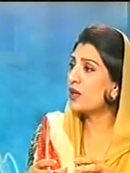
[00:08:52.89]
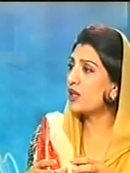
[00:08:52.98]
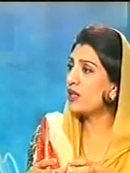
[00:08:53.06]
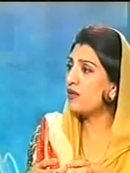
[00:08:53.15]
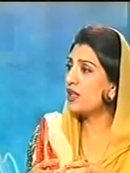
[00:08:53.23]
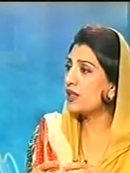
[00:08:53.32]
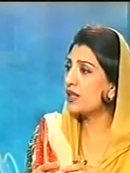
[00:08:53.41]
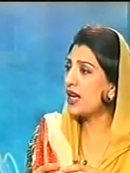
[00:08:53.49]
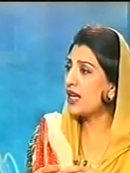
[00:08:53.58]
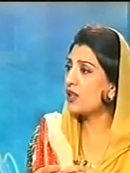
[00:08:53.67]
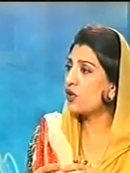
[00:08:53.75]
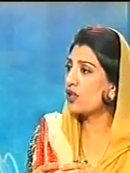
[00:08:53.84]
even
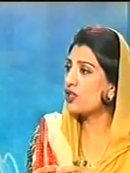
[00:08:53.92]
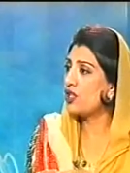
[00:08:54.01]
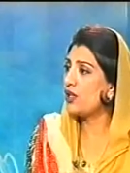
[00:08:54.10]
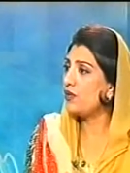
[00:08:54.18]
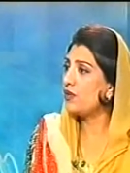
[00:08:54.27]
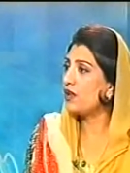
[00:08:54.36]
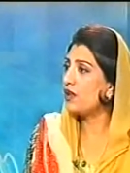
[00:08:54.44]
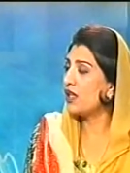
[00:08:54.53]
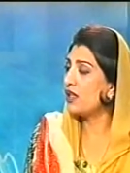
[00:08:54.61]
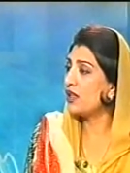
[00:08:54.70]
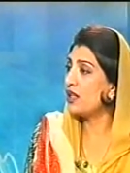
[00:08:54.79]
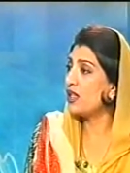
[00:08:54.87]
gained or achieved
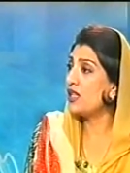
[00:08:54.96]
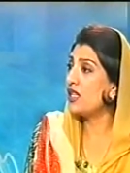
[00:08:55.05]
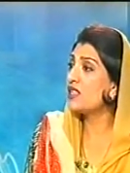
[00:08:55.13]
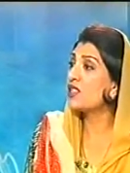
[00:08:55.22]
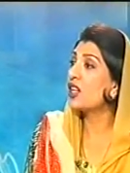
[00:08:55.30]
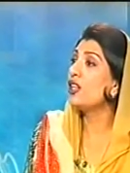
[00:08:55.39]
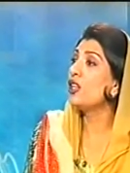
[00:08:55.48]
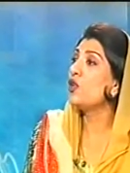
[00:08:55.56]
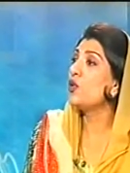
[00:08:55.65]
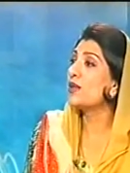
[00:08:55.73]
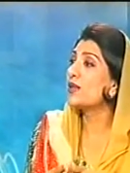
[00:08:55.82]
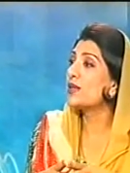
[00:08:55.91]
in these
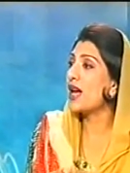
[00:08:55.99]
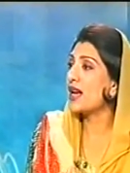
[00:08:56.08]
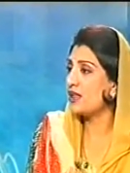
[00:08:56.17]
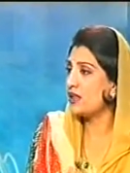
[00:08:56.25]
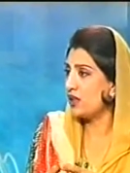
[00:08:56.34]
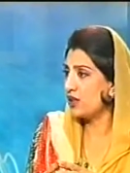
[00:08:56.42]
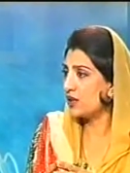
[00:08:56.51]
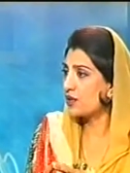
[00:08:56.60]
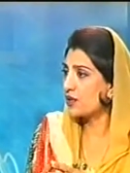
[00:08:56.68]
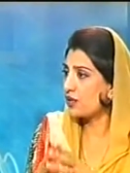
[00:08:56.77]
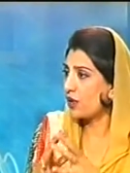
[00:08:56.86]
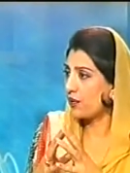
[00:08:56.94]
continuous 9
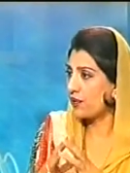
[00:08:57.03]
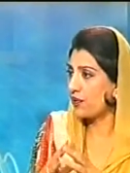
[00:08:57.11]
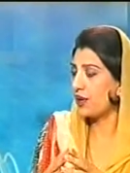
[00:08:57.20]
years of